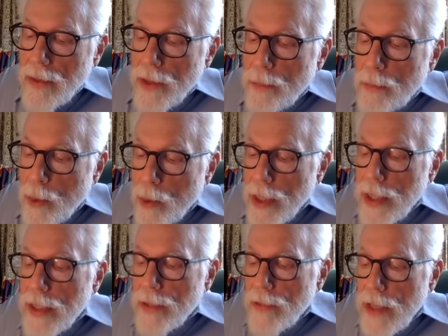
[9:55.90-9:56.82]
the
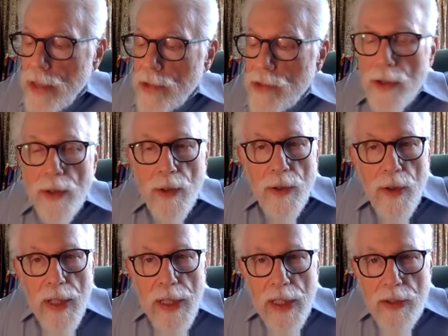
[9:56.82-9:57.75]
point of his or
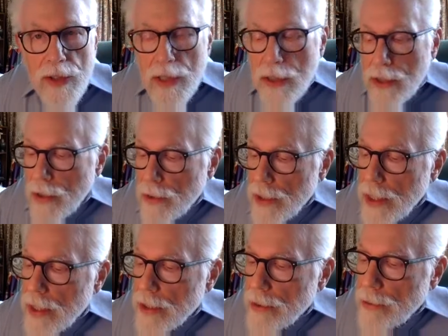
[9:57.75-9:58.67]
her
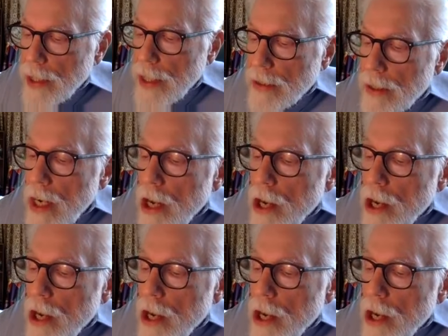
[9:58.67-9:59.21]
initiatory career